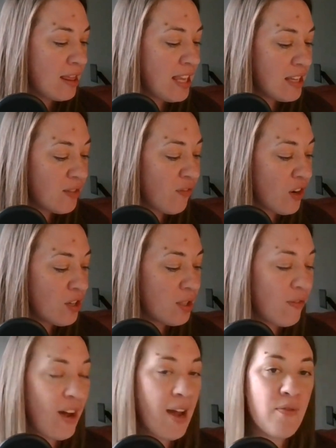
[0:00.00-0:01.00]
These
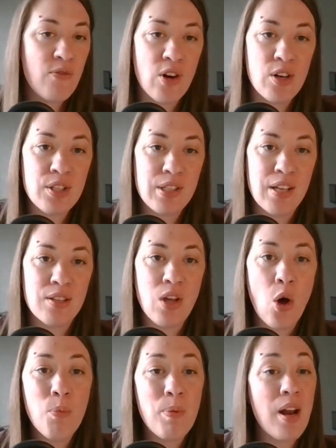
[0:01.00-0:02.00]
first 5
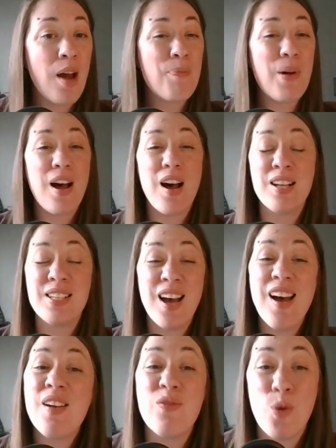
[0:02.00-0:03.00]
verses open up a
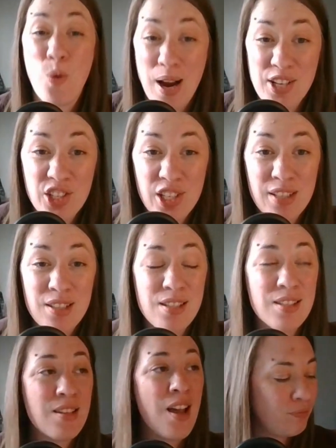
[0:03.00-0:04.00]
ton of
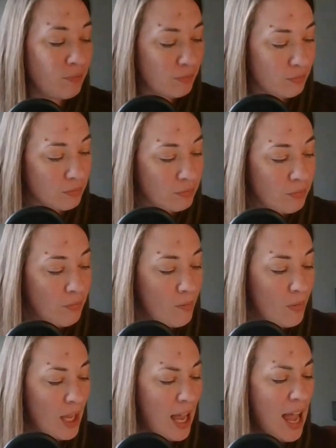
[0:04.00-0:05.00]
questions,
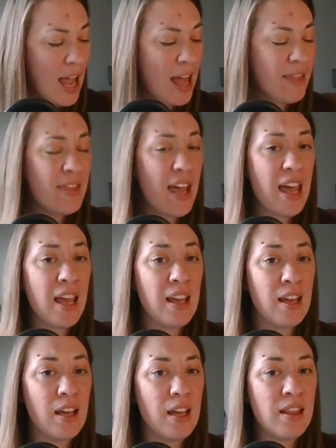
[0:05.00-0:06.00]
and
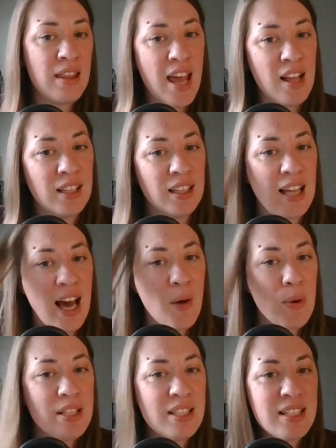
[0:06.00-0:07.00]
they
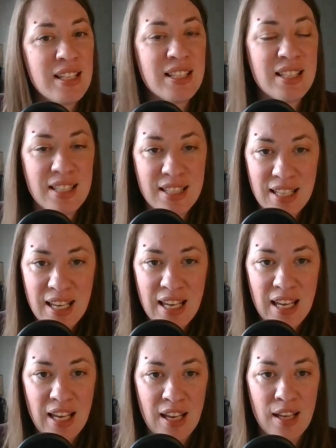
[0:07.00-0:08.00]
allow us to
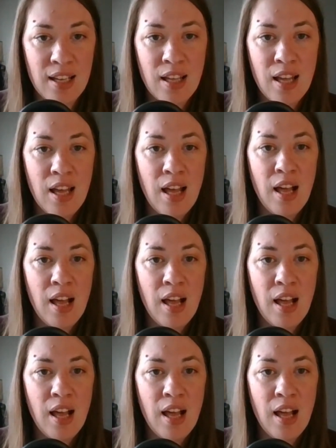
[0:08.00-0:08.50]
see